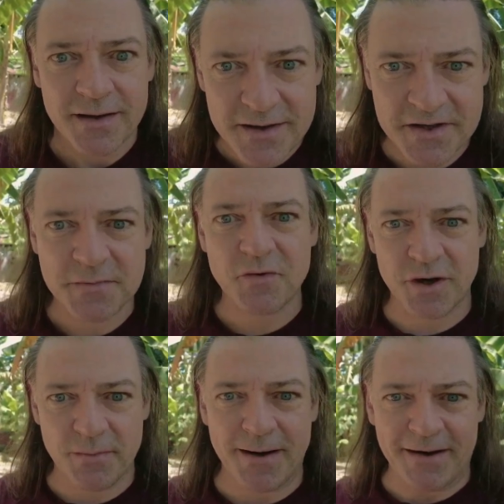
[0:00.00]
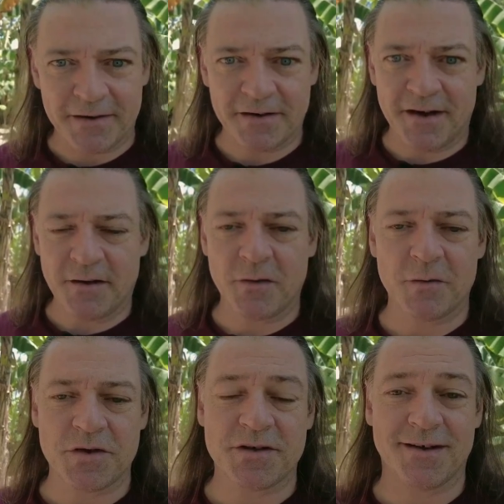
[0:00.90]
This is pretty bad. And then, of
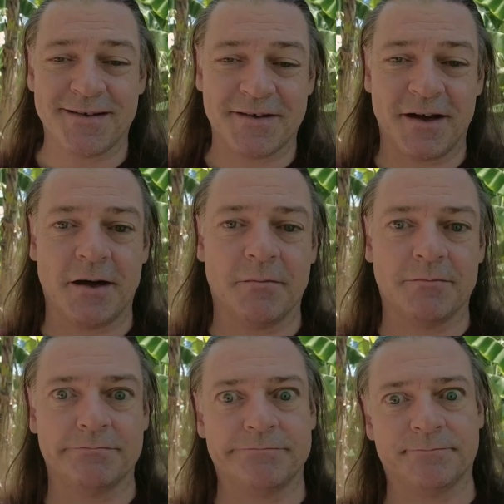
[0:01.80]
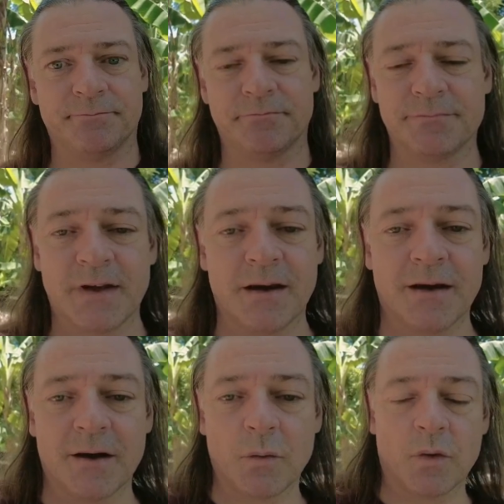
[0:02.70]
course, there's,
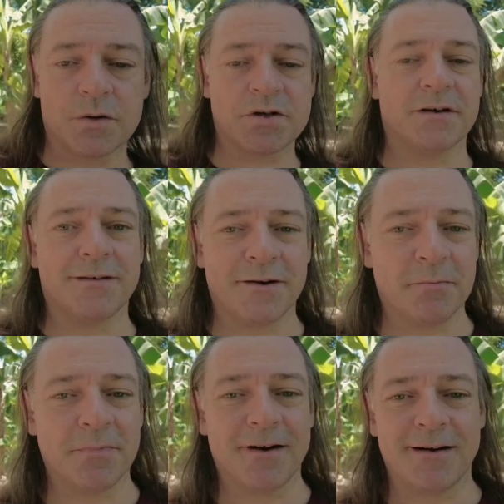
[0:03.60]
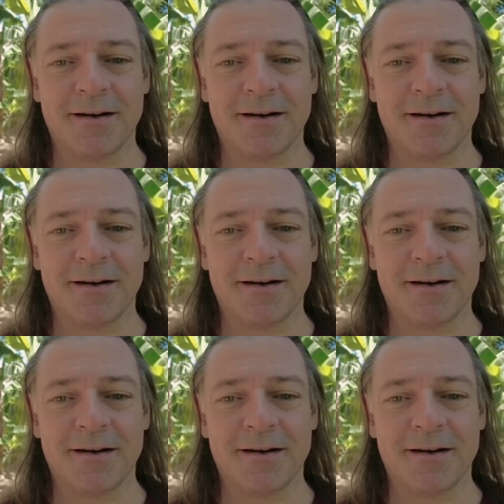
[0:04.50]
what's her name?